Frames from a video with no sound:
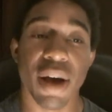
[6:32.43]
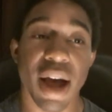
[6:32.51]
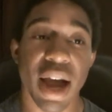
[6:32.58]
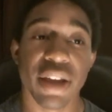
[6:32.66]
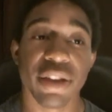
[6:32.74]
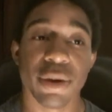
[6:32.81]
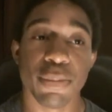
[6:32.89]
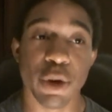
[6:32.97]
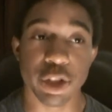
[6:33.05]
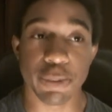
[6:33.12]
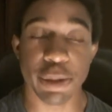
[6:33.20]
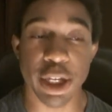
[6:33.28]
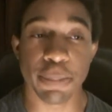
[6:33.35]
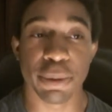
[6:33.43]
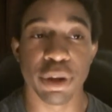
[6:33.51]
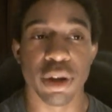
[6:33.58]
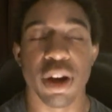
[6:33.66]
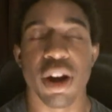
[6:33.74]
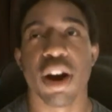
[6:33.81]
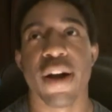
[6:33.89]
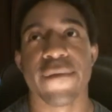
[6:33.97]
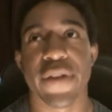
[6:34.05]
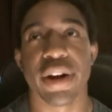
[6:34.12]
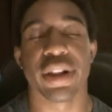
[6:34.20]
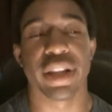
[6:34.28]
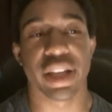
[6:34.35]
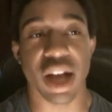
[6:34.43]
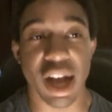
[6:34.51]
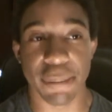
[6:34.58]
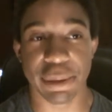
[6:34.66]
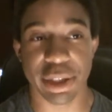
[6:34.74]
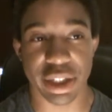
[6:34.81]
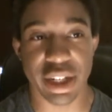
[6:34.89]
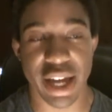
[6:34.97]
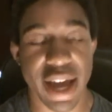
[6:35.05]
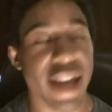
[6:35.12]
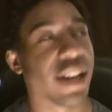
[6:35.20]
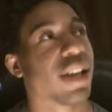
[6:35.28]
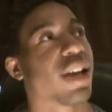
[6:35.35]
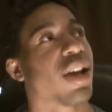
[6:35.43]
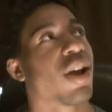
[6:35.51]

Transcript: either most people are fairly competent at,